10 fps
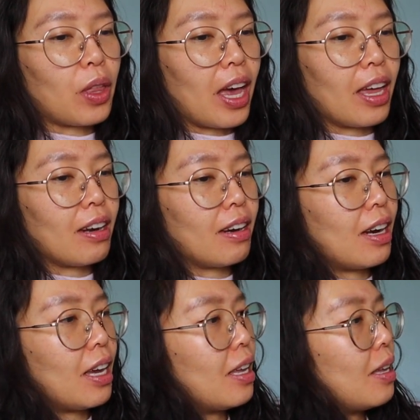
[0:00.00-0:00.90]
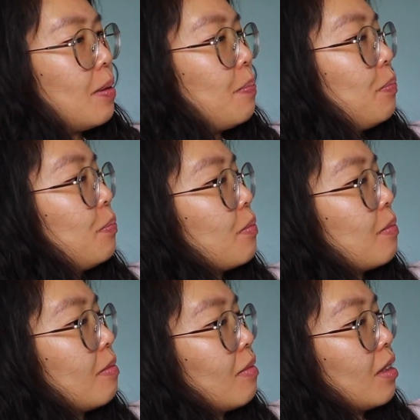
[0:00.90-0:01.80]
do that.
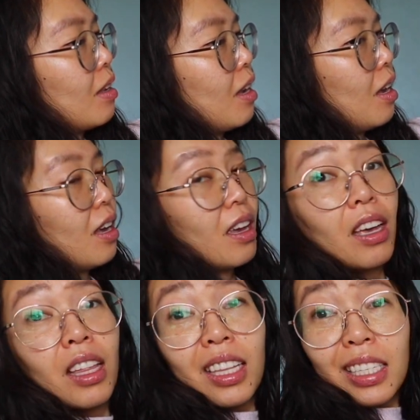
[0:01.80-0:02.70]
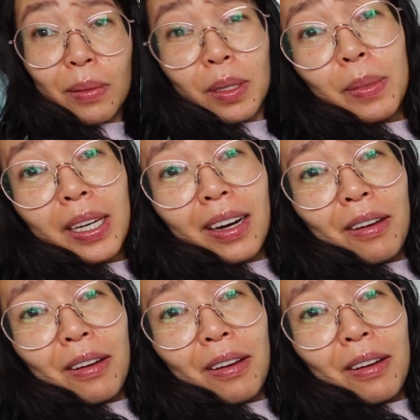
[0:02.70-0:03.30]
This seems big